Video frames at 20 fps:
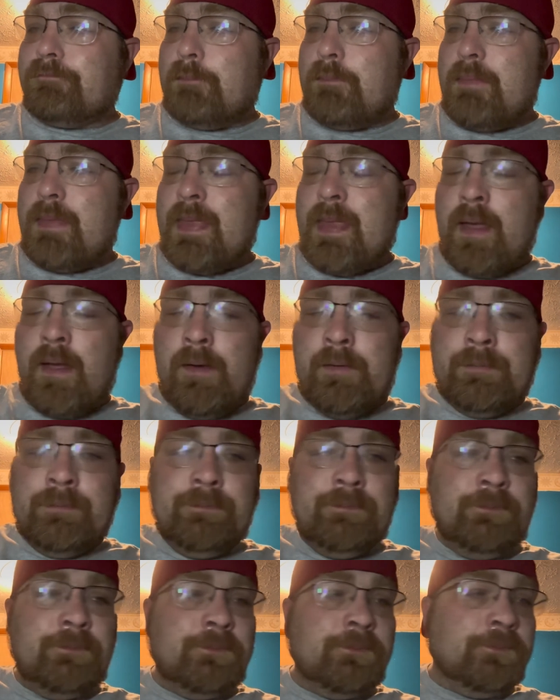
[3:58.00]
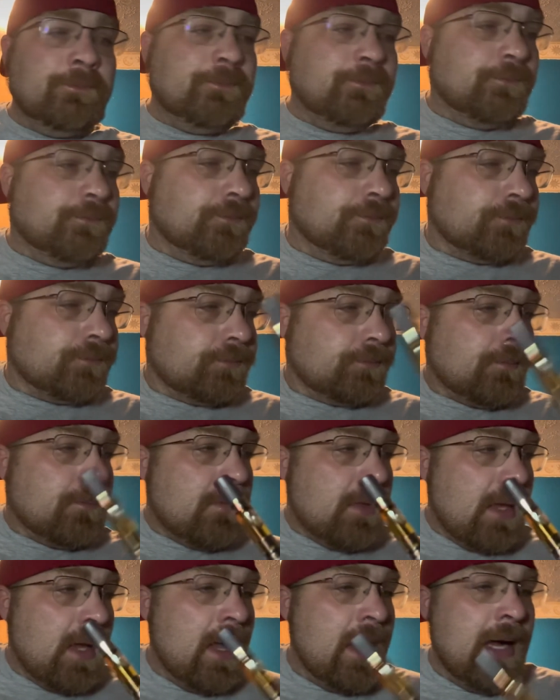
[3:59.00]
Mmm.
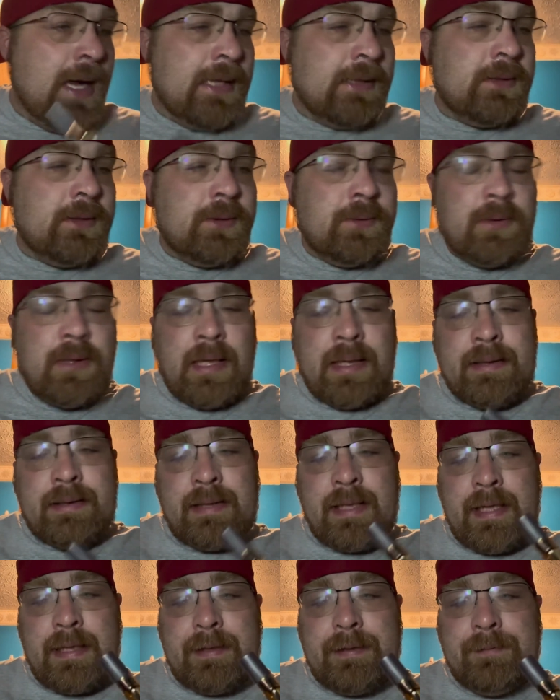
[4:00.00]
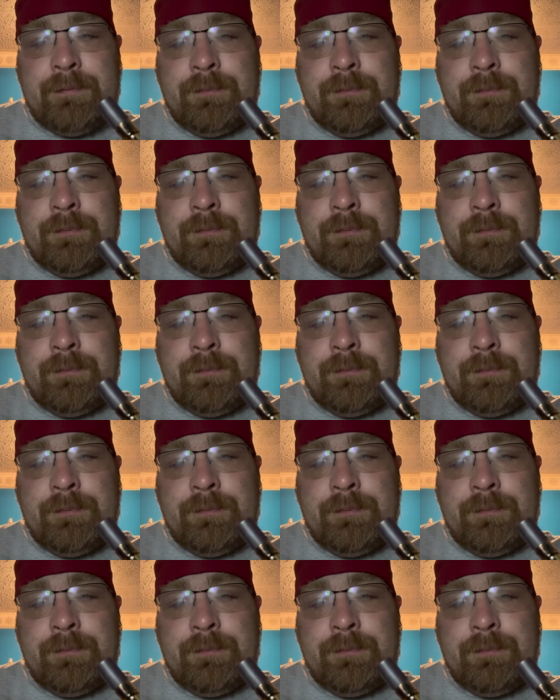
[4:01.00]
I do like that.